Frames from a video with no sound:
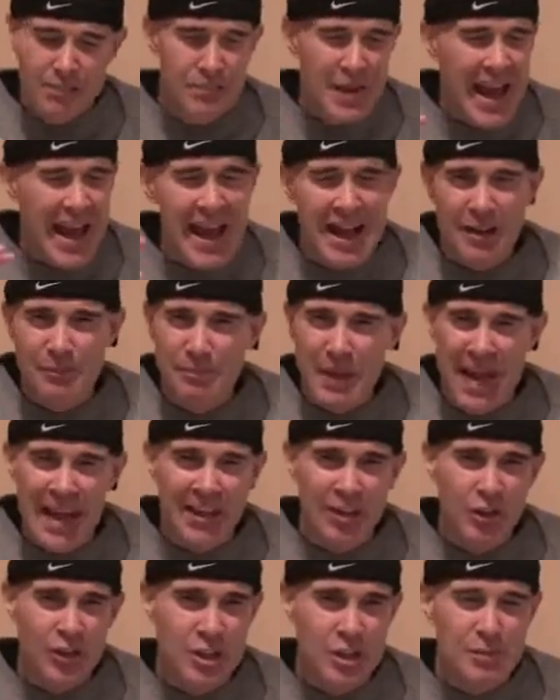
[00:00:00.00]

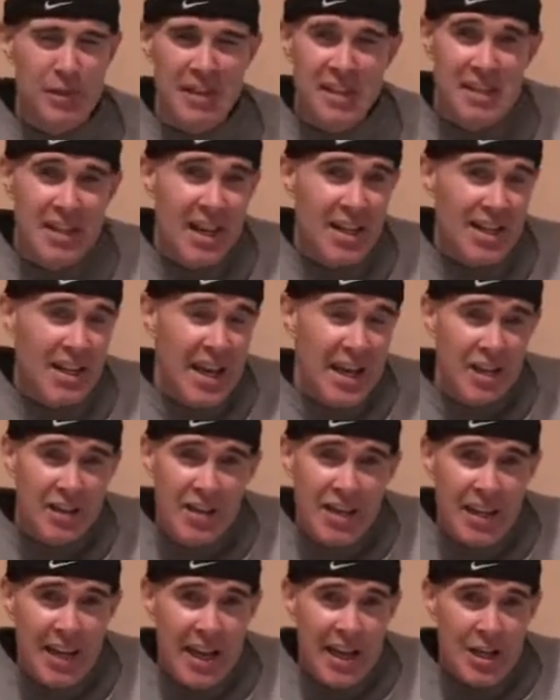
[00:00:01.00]
Bad loss by San Diego.
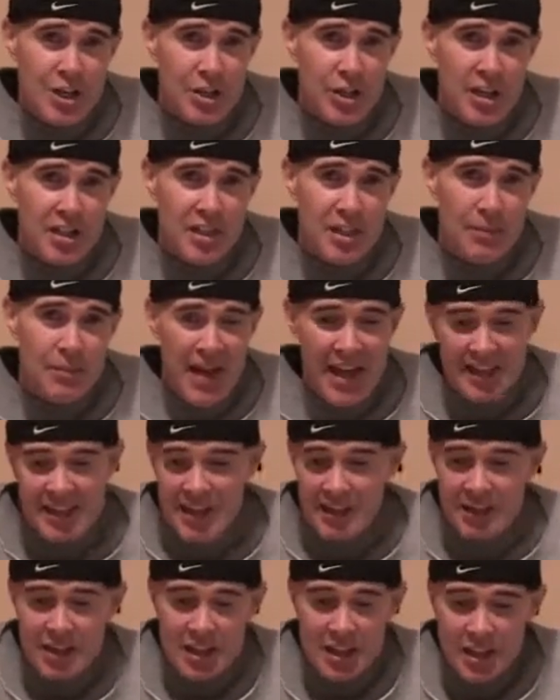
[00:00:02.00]
You can't trust them, and
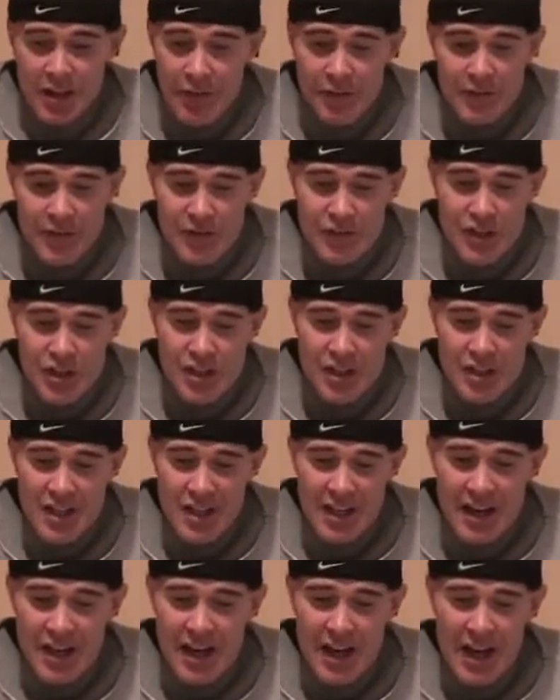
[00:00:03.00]
they're in a tough division
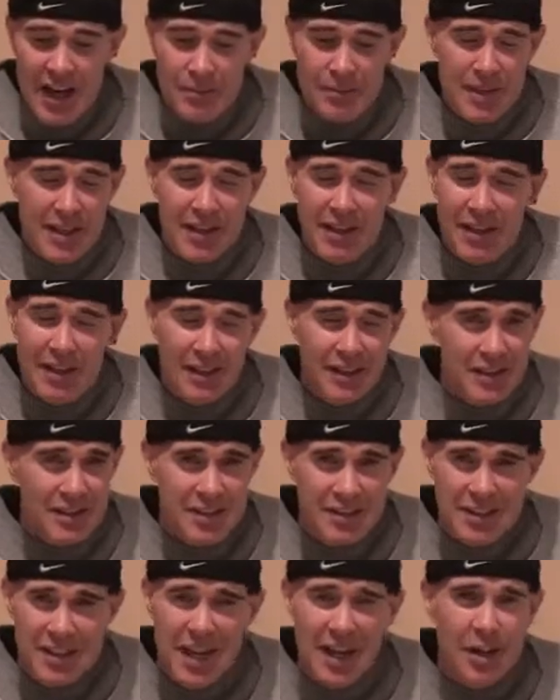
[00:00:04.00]
here. I mean,
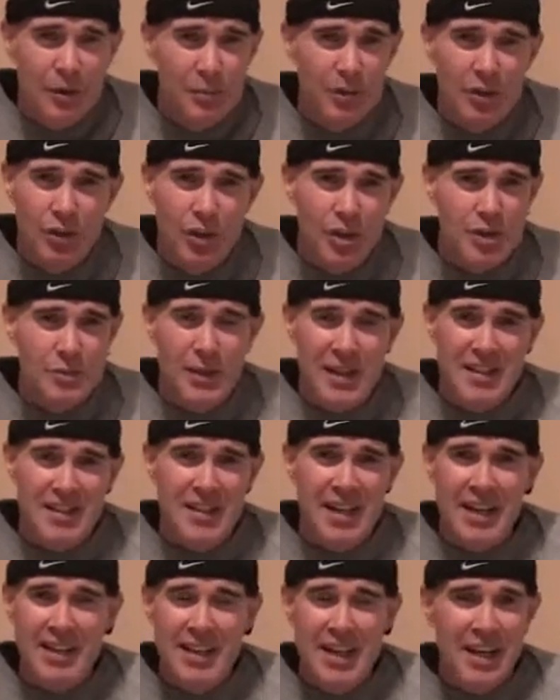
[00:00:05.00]
terrible loss by
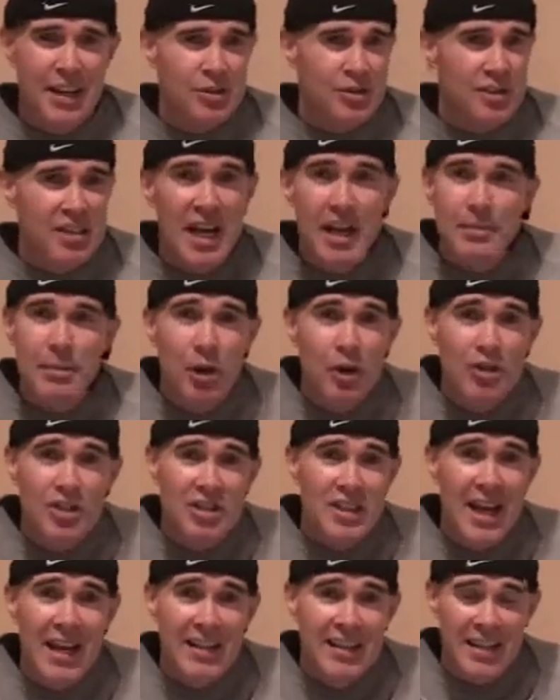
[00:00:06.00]
San Diego. Same old
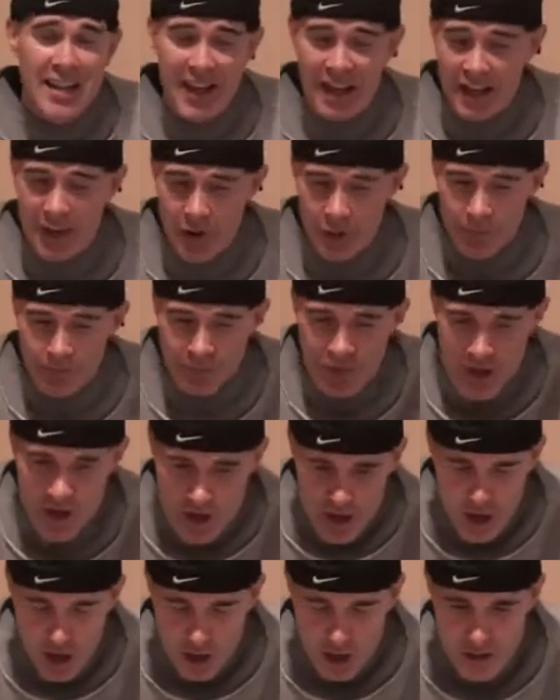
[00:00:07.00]
San Diego.
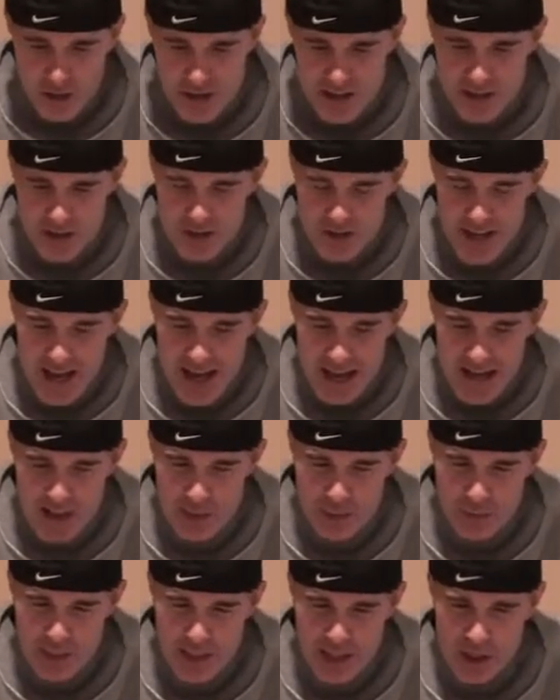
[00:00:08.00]
All right, so that
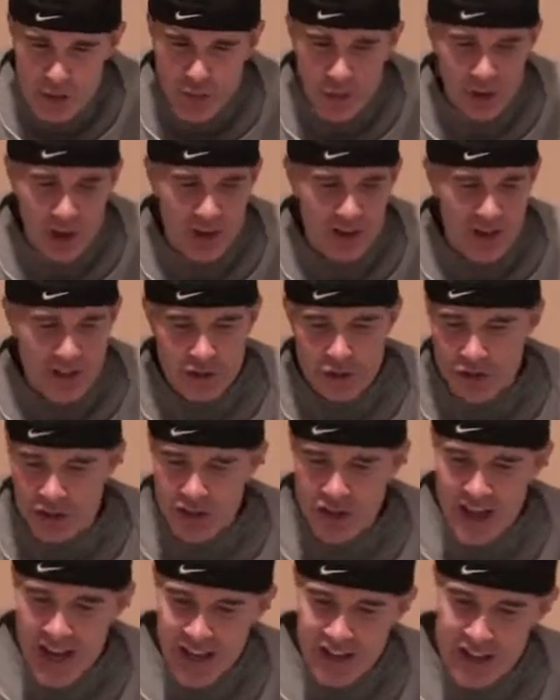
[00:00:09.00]
is where you are in your
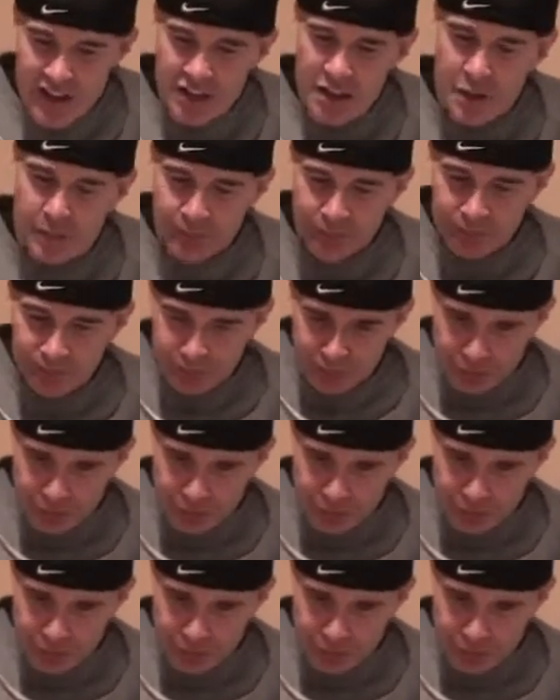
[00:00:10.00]
standings.